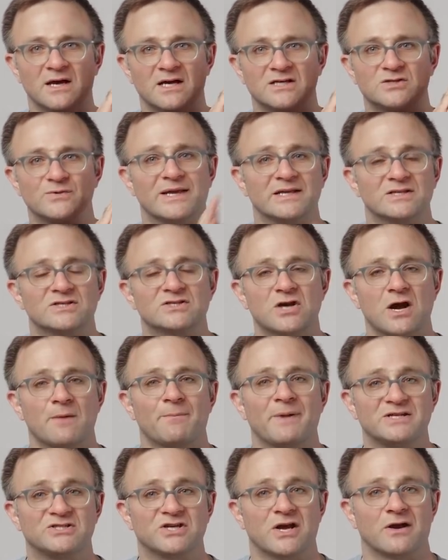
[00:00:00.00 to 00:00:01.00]
So we can start
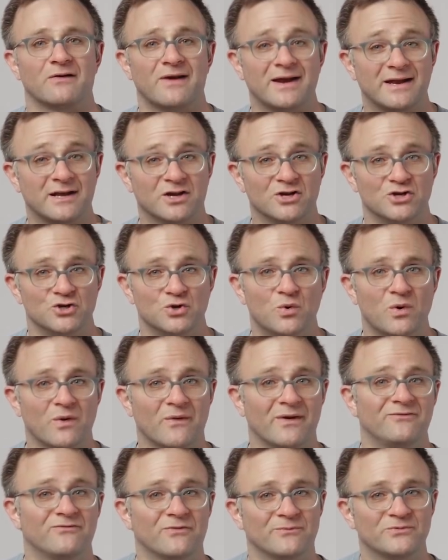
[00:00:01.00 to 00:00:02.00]
by generating a new
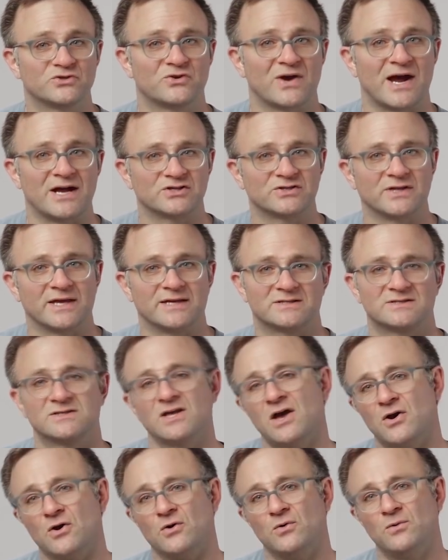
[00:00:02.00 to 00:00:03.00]
query from scratch like
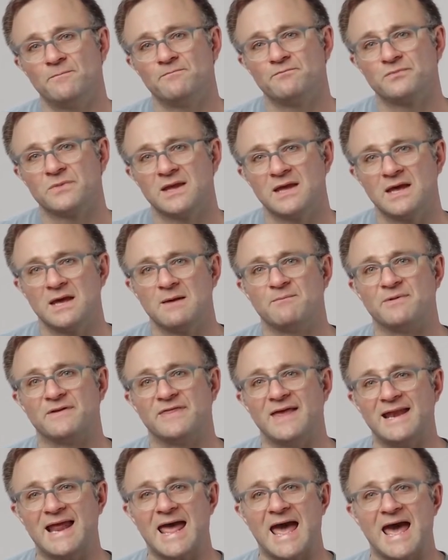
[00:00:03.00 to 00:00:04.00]
so, but
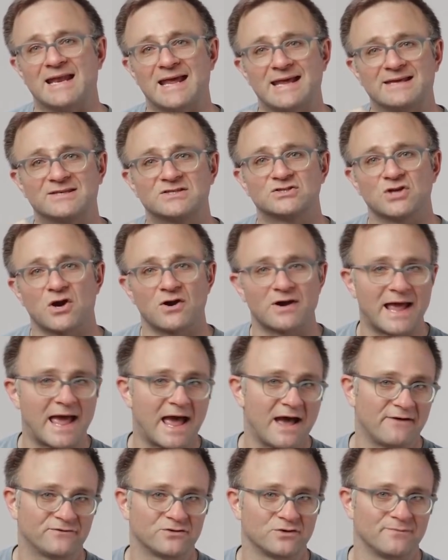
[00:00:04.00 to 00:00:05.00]
then add a start
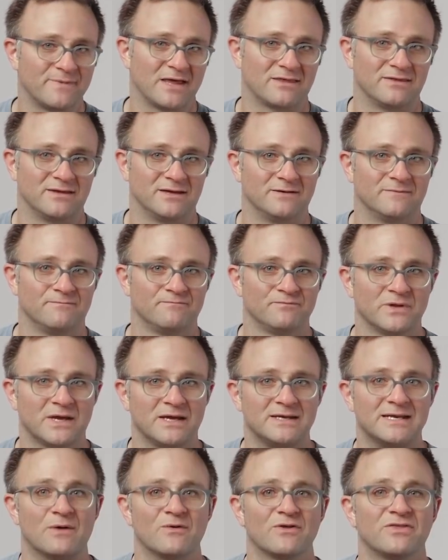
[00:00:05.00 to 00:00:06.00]
after method.
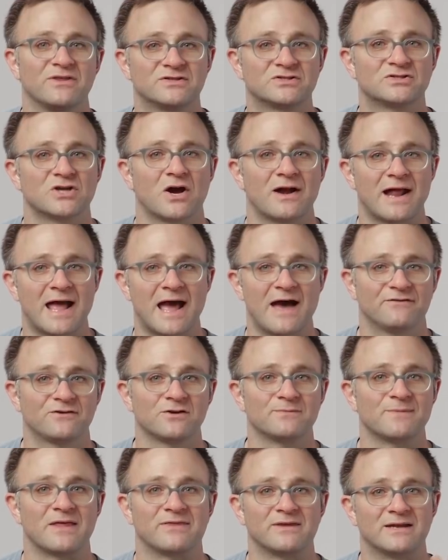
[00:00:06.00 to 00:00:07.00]
Now with the start
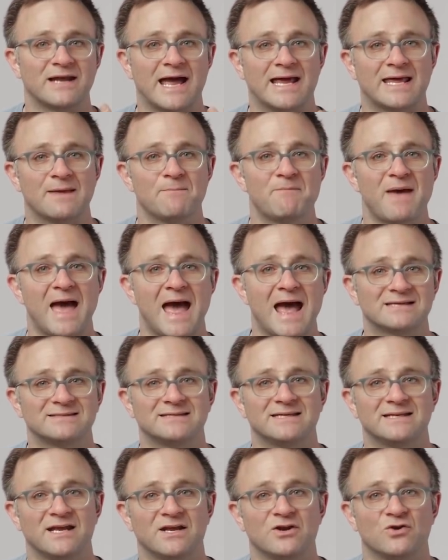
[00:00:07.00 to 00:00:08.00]
after method, I can pass
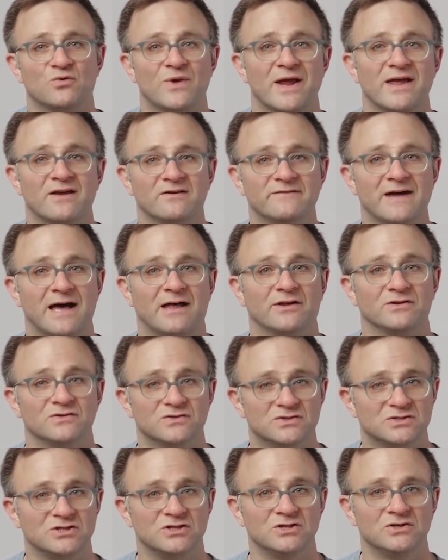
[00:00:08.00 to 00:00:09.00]
in an array of
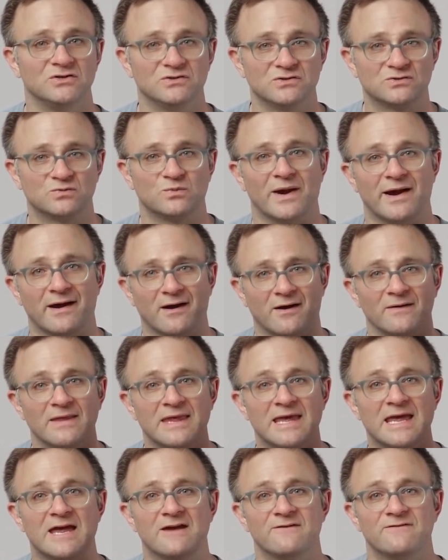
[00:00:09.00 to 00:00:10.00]
values to use where
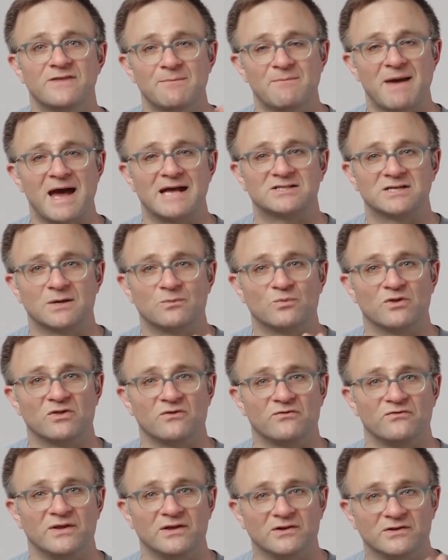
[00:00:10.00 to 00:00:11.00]
if they match up with
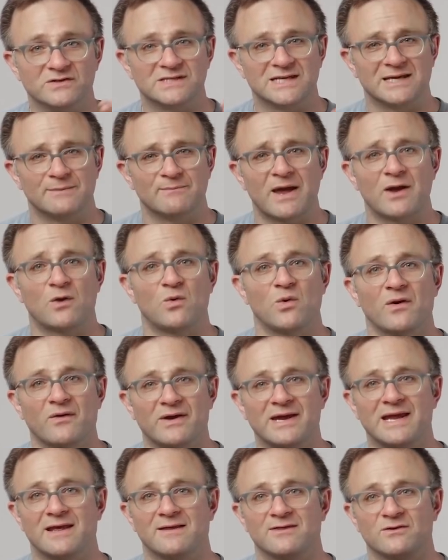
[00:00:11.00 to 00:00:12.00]
the fields in my
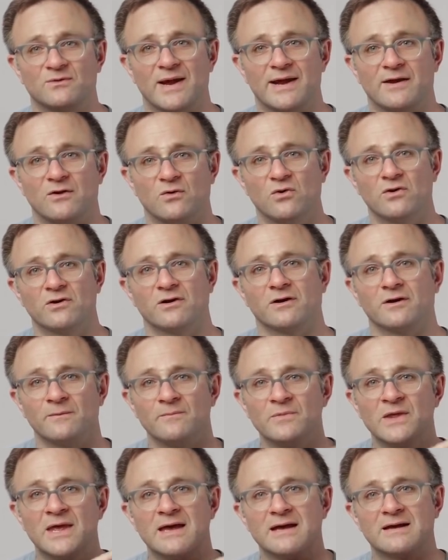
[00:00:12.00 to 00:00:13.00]
query in the right
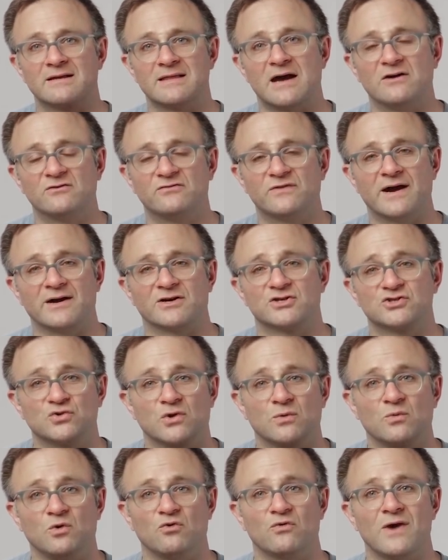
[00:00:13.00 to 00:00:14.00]
order, Cloud
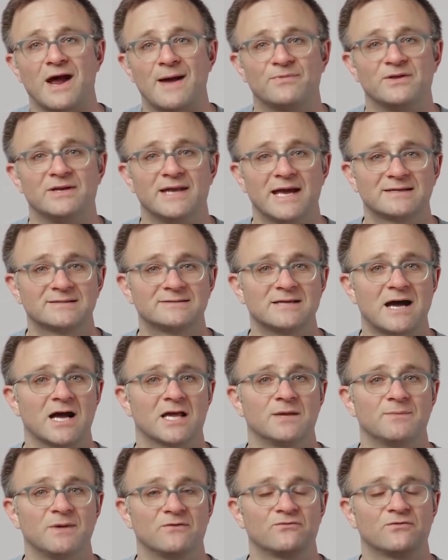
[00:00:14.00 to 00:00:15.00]
Firestore will grab the next
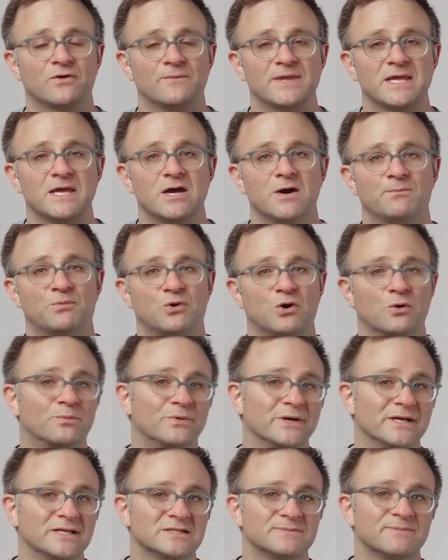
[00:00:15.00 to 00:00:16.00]
document from the
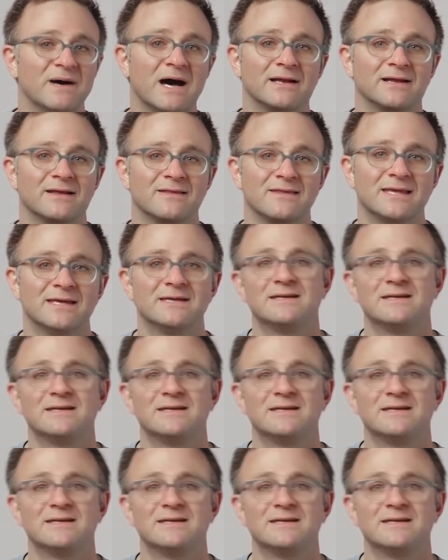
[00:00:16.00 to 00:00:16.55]
appropriate spot in the